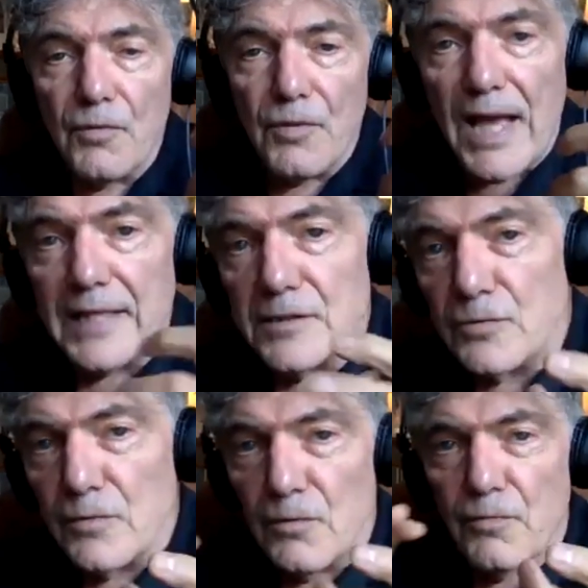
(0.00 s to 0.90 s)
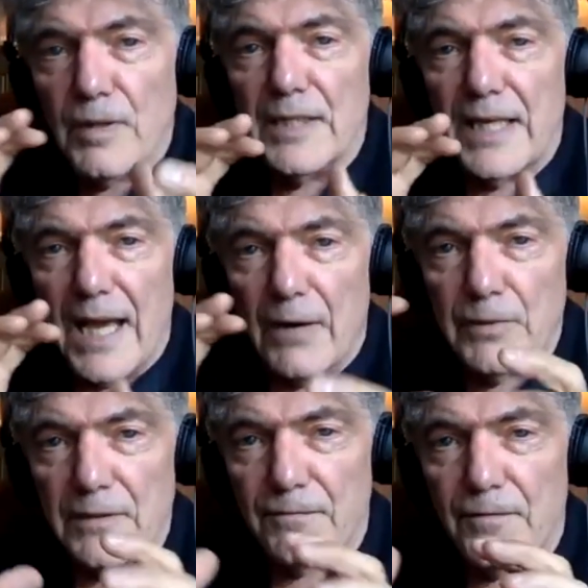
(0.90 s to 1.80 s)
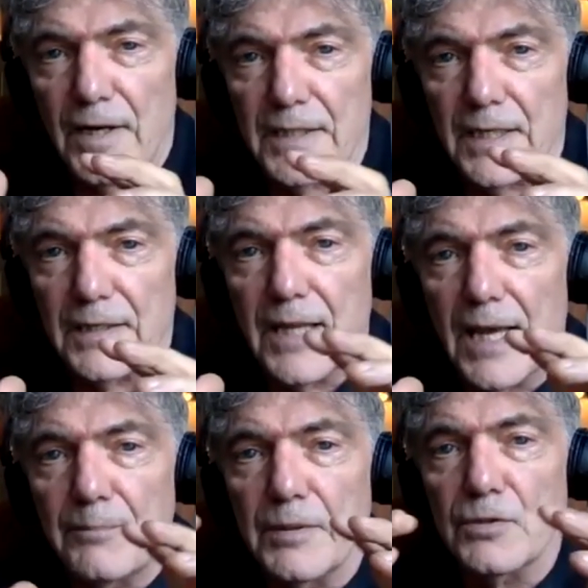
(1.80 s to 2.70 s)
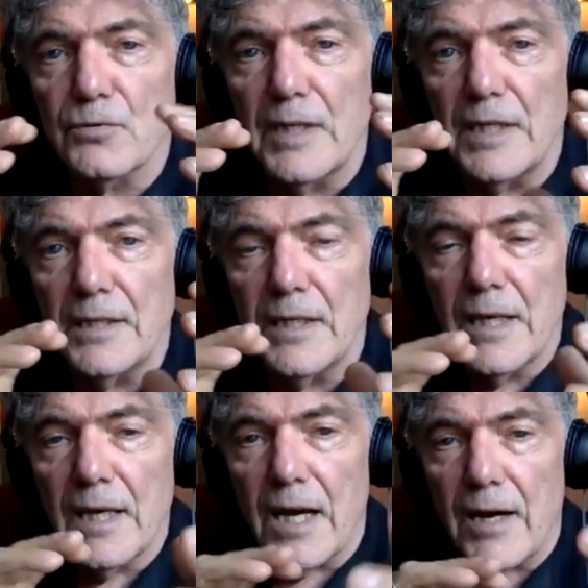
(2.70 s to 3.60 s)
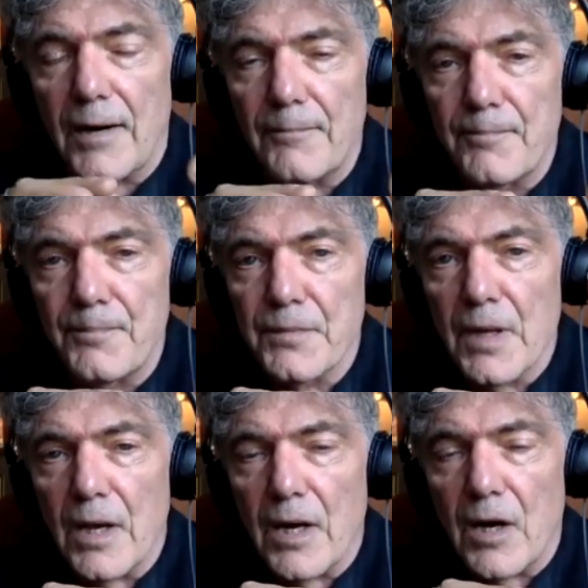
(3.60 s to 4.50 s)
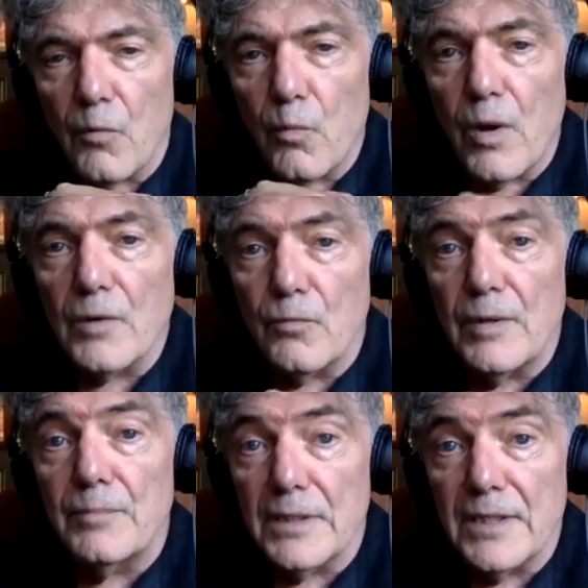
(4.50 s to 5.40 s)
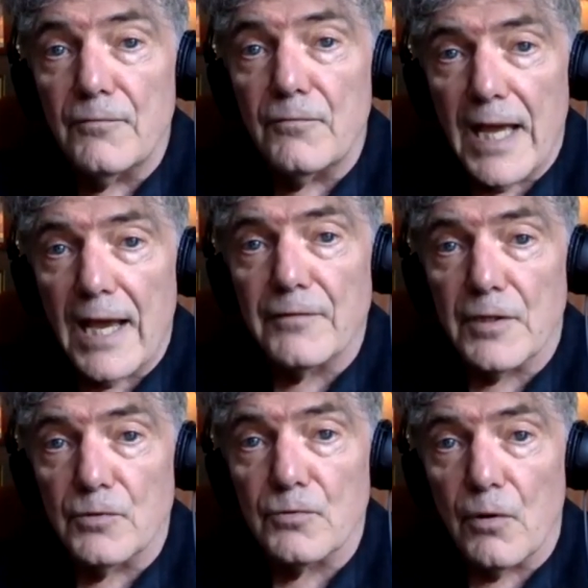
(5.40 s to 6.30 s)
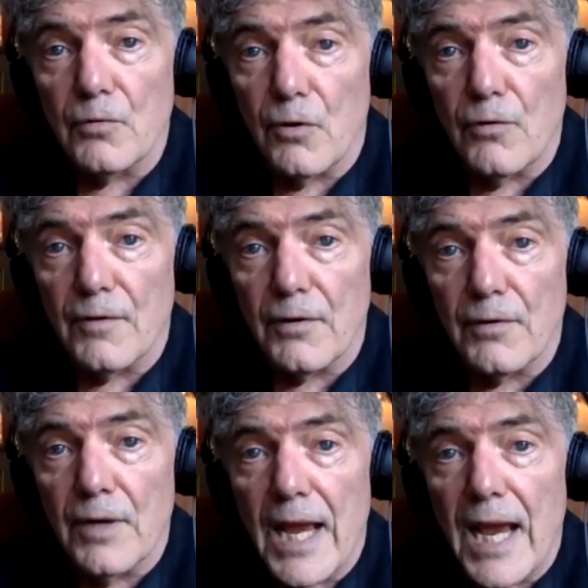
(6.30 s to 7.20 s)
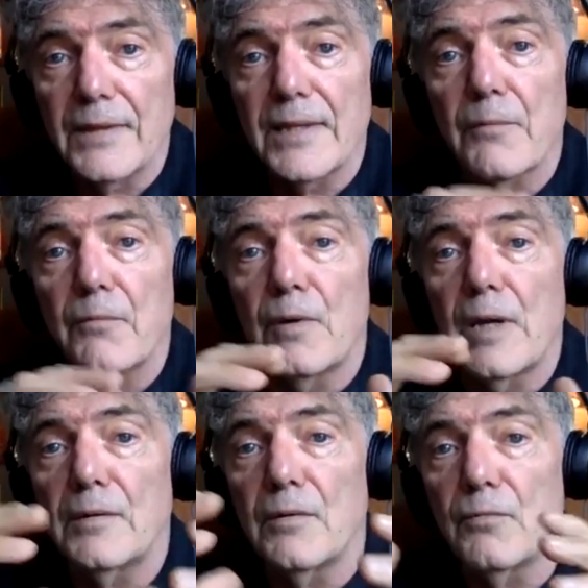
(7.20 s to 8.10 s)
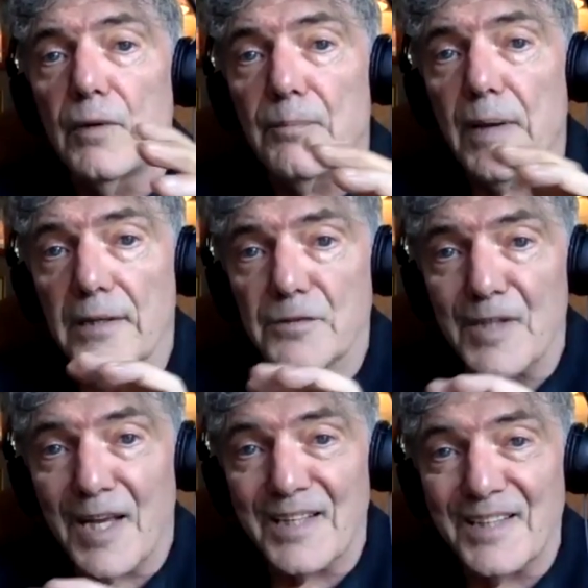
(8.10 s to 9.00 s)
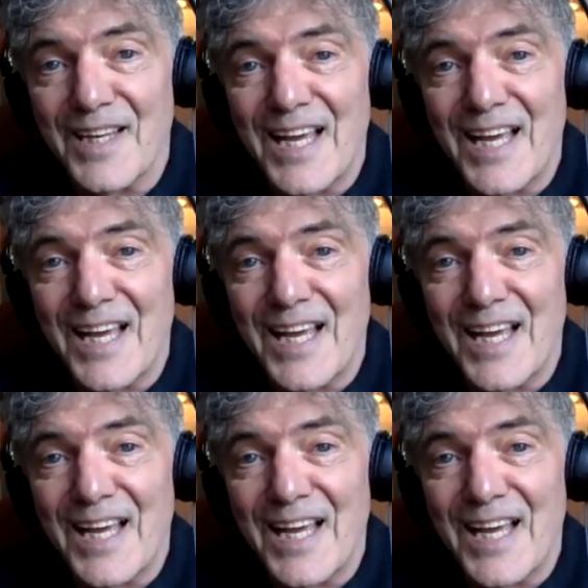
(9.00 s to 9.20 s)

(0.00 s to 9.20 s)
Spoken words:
that's really how we define it, that between what we believe we have control over, and then when we pass that